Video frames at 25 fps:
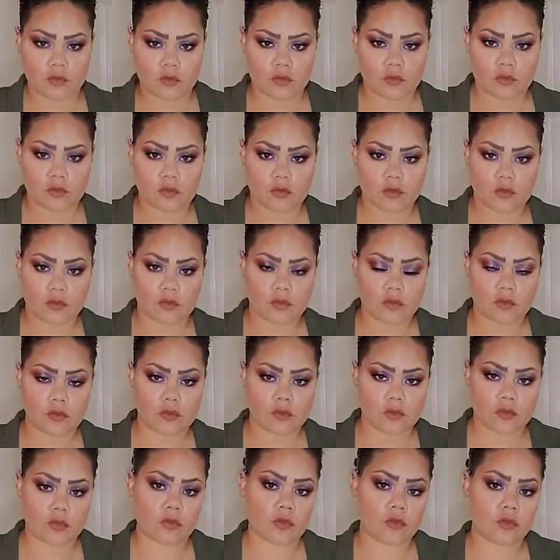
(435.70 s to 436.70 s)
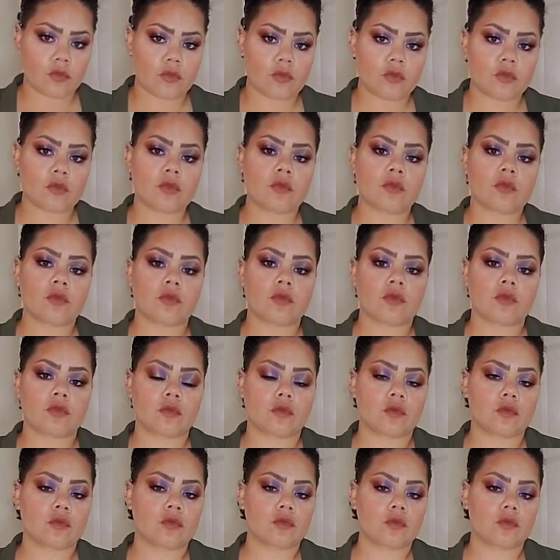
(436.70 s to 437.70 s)

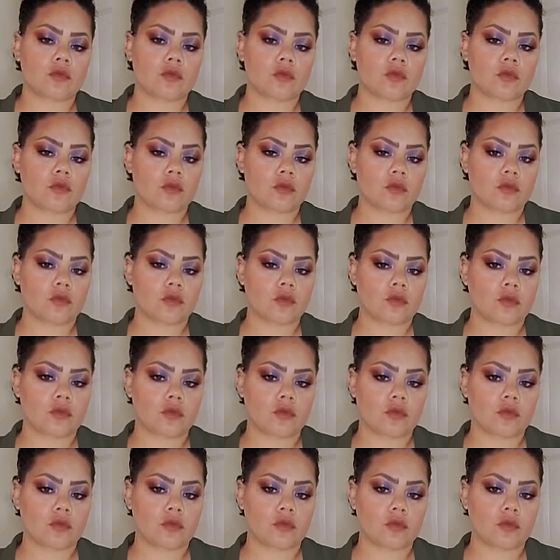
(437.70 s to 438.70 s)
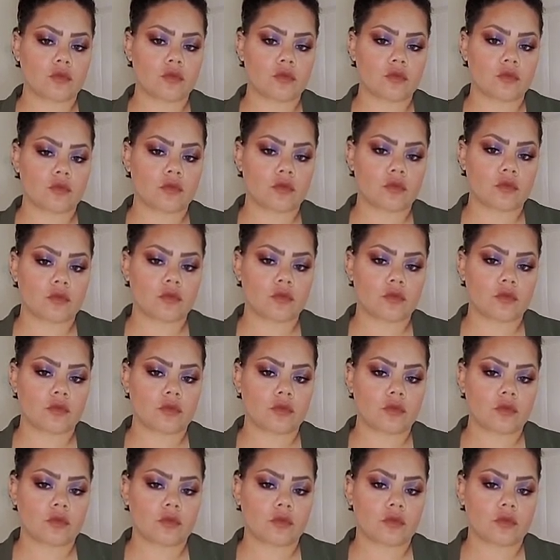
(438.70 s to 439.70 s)

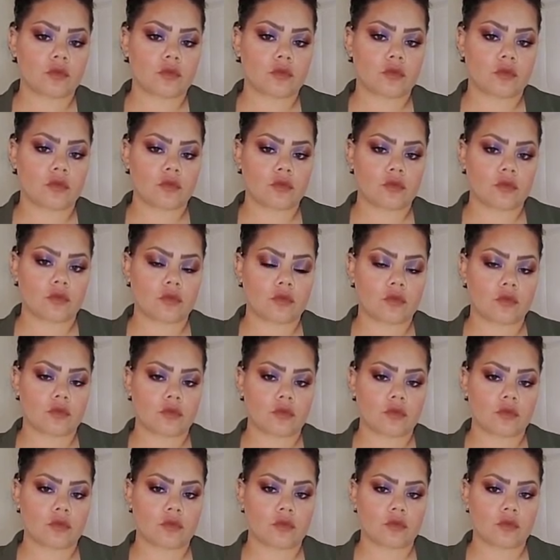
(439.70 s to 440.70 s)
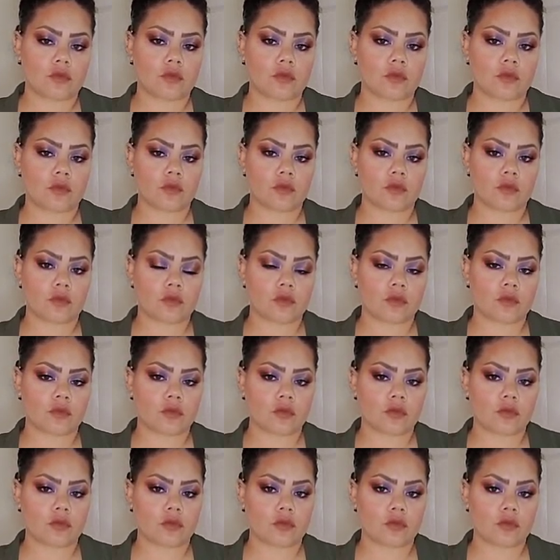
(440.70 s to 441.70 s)

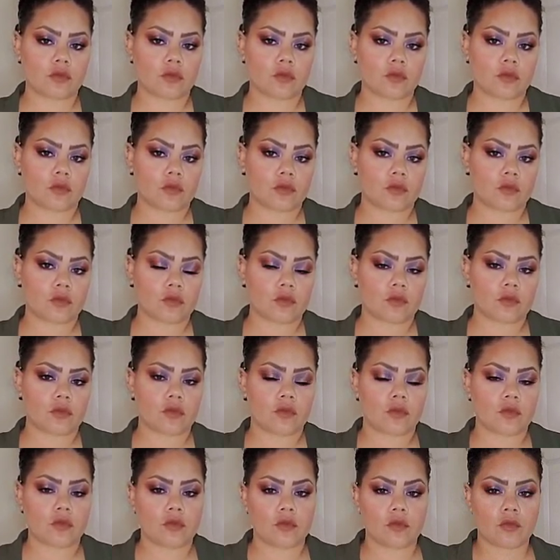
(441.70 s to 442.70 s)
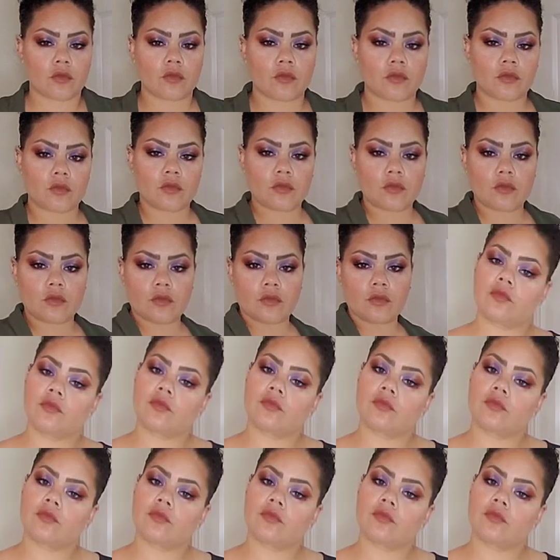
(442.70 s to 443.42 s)
Nobody speaks.